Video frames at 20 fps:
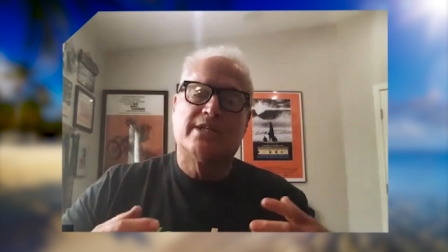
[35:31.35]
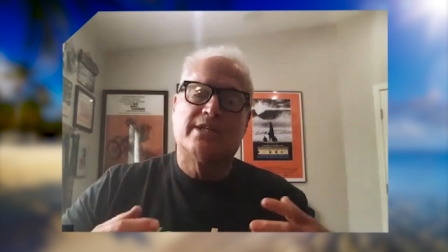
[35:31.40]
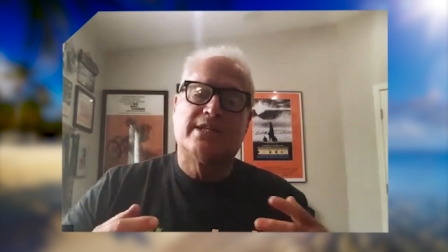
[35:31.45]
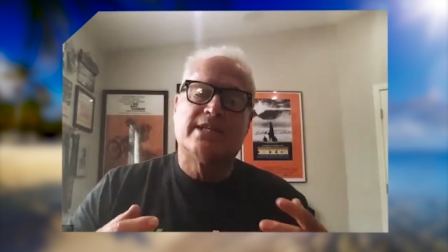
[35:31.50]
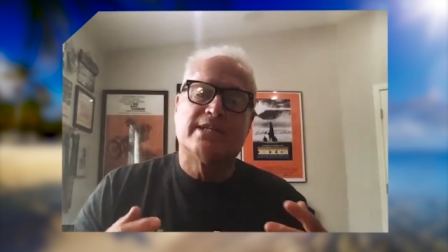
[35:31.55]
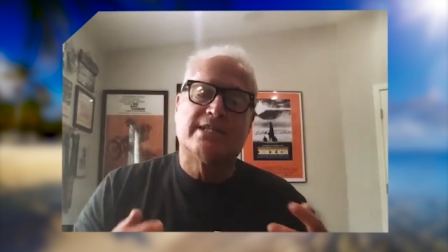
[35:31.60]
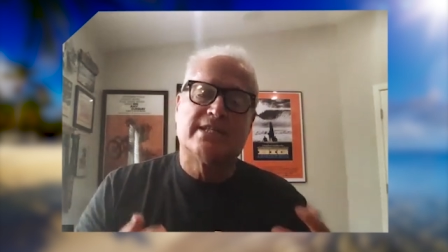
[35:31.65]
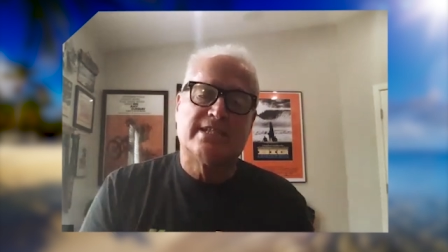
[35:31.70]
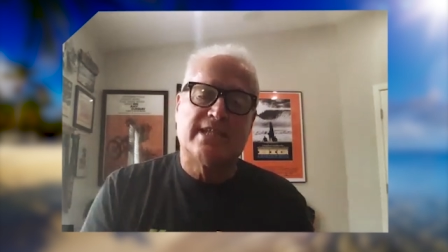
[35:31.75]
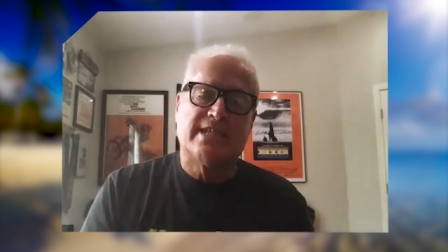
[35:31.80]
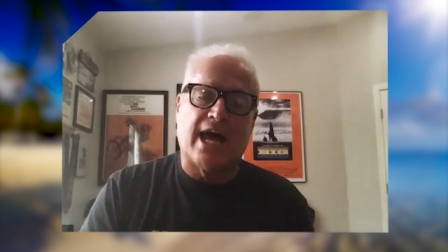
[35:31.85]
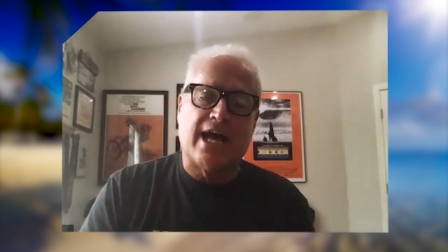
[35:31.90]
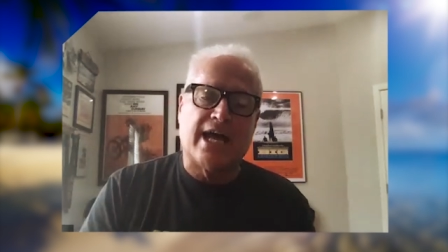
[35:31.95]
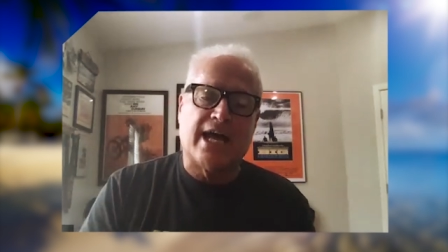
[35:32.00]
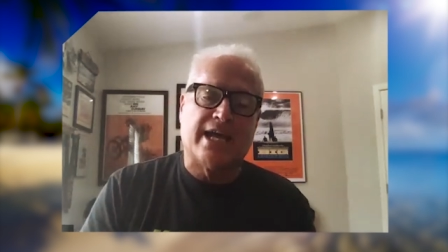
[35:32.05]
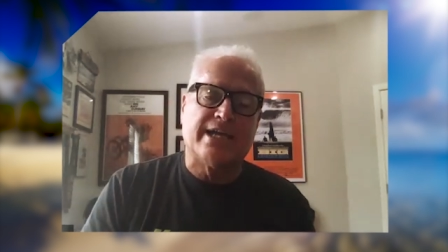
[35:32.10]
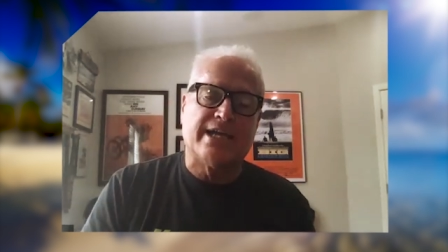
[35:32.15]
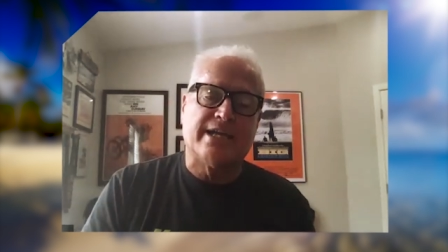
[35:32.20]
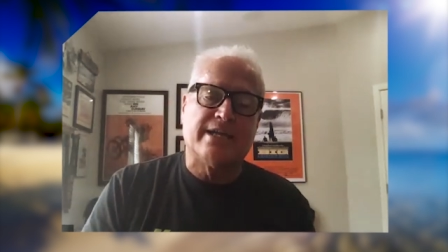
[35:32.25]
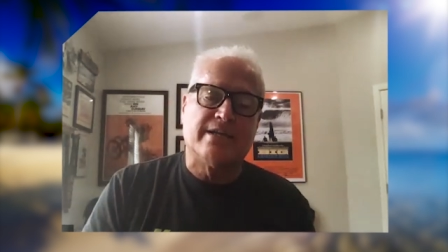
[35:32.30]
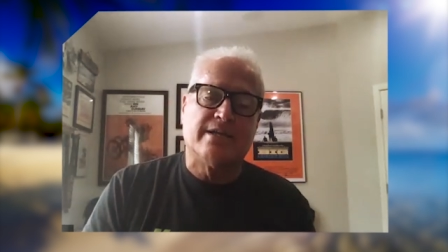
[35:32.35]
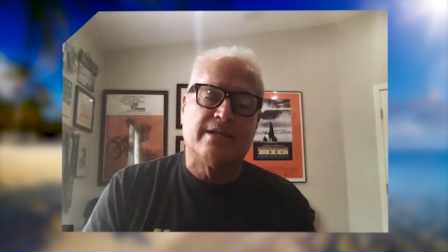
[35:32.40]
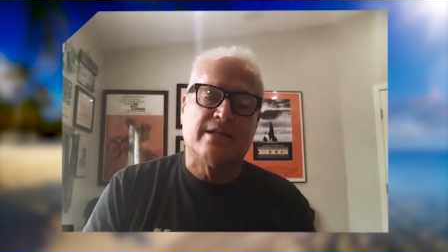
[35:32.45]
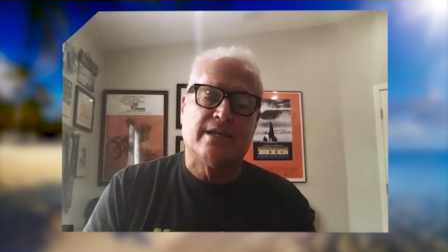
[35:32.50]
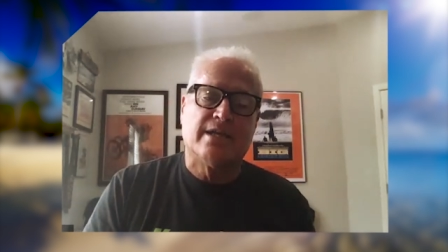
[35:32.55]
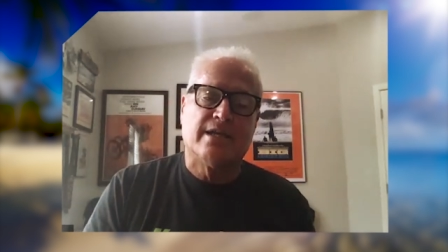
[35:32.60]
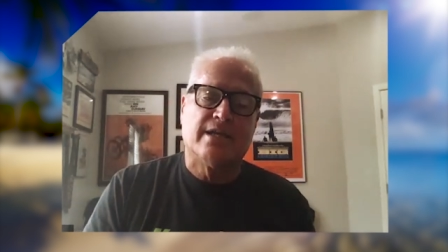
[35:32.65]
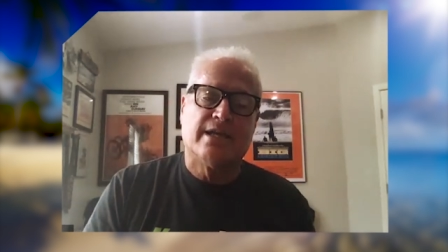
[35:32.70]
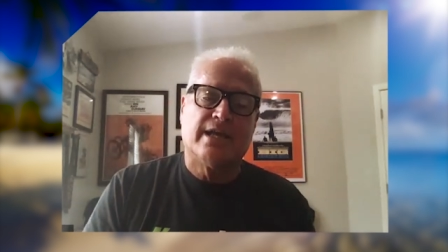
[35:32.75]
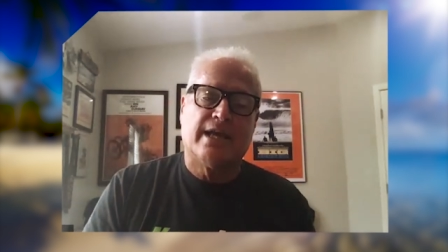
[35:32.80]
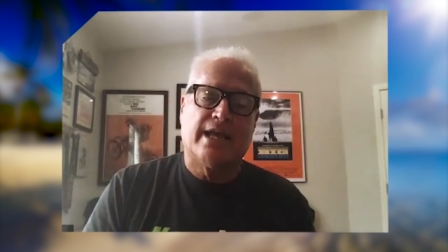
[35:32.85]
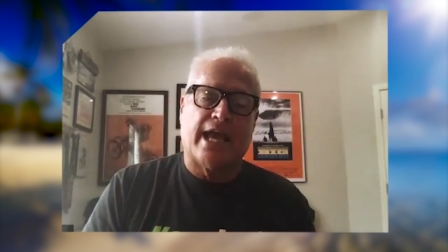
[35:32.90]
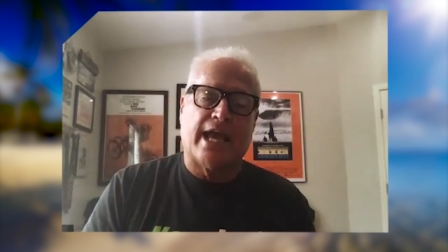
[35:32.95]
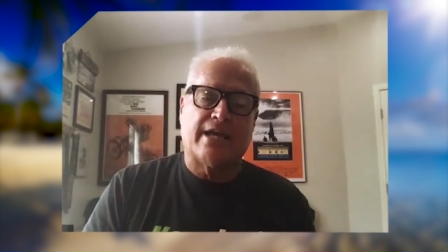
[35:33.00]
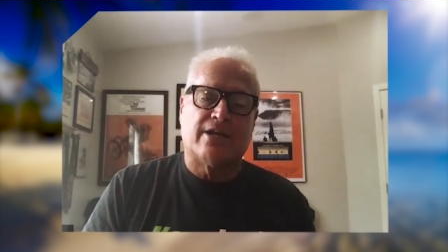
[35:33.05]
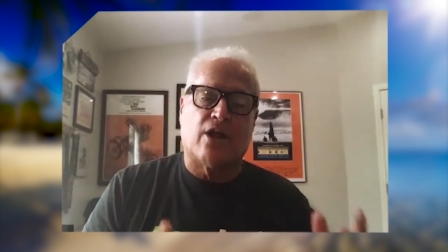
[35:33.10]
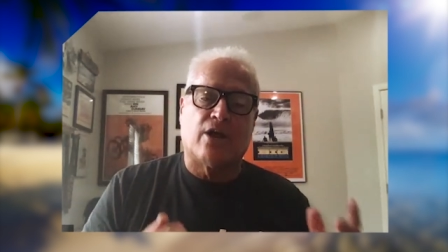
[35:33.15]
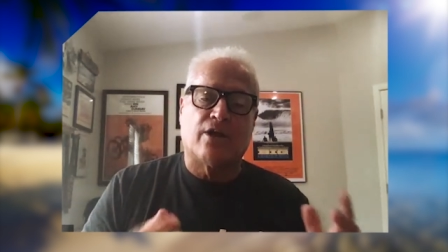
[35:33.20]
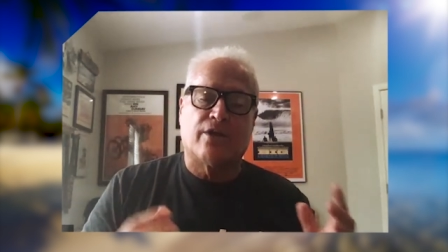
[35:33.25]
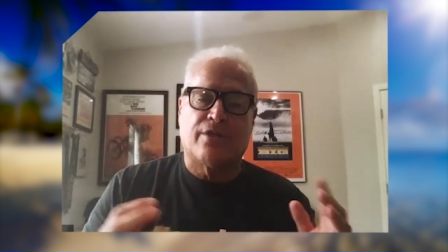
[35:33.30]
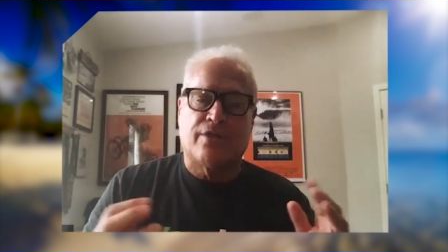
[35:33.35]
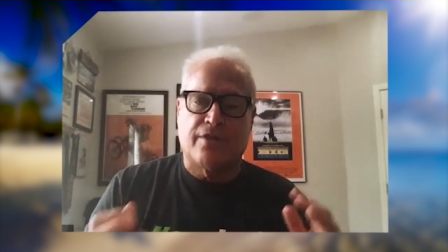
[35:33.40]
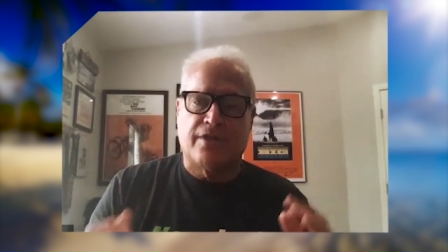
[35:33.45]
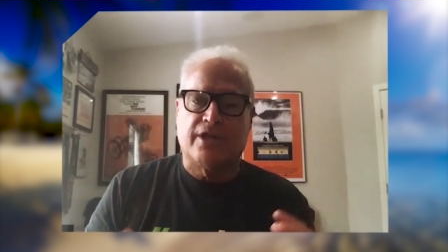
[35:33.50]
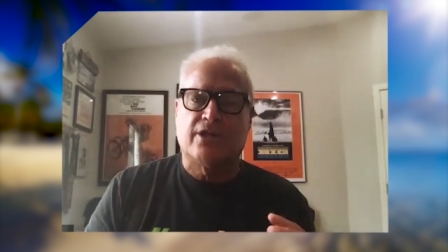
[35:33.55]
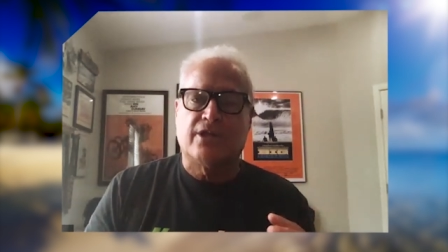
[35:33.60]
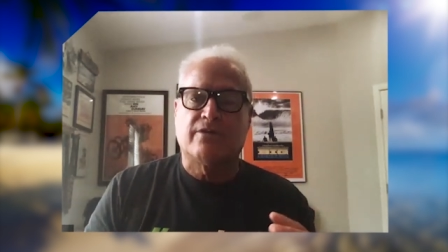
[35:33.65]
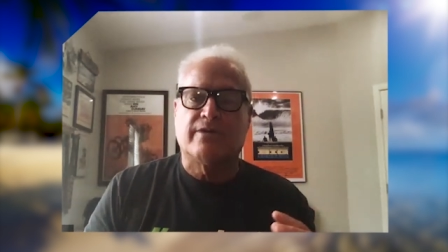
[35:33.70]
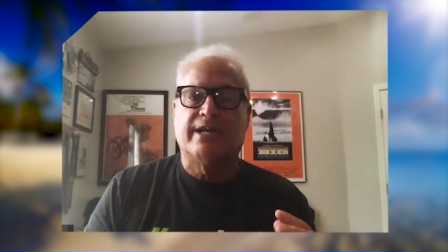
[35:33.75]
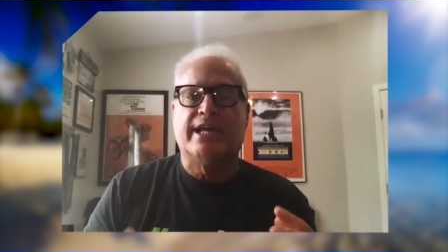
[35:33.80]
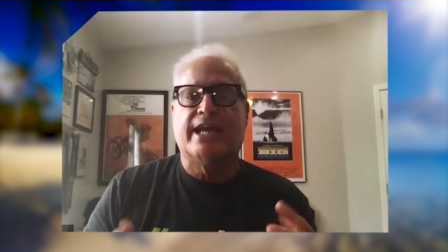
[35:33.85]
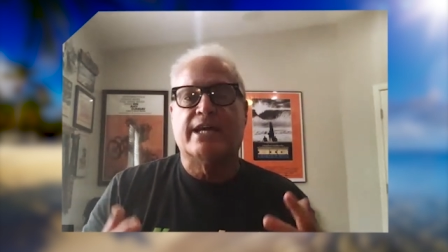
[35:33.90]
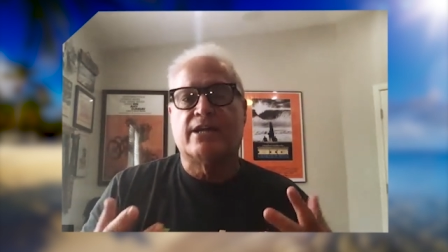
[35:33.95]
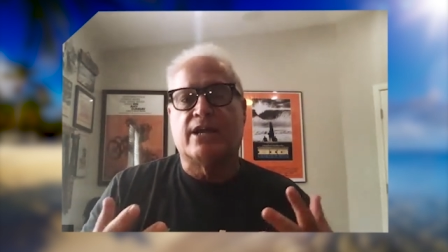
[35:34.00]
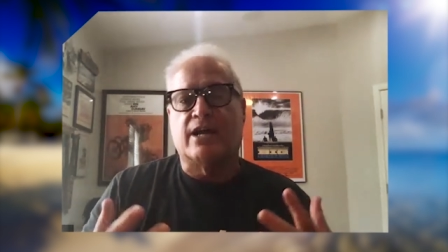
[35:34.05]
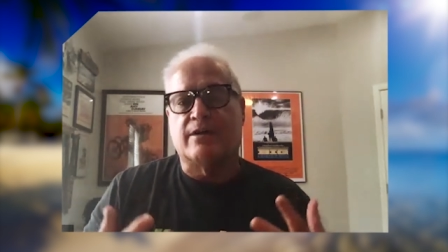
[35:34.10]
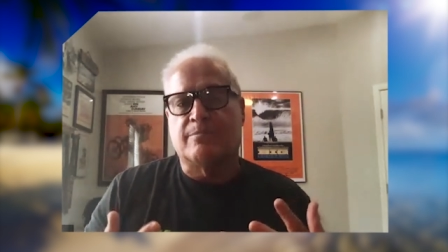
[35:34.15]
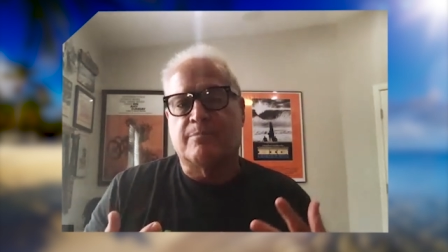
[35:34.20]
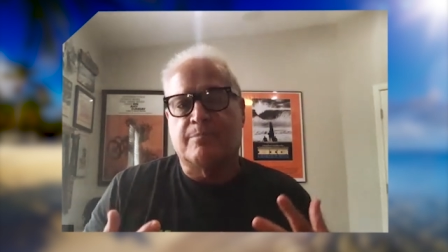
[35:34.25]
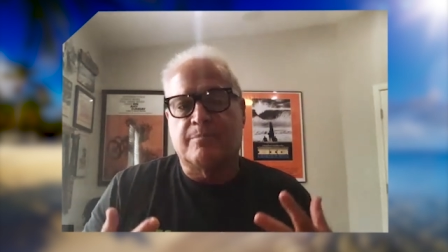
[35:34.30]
designed, and our theory and our